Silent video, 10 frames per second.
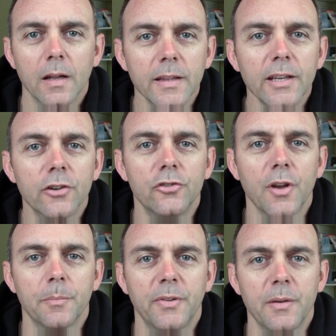A leader
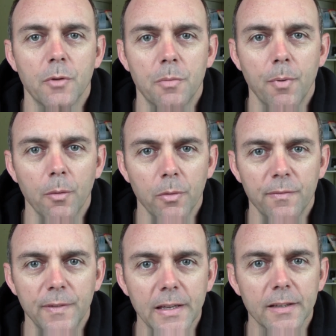jumps in with
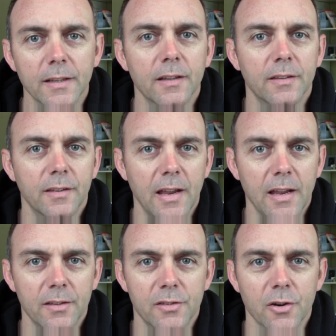both feet and gets his
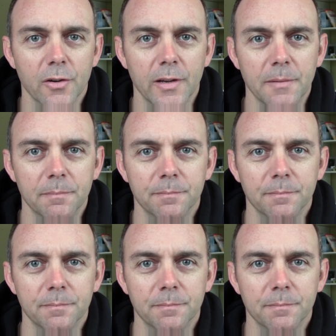hands dirty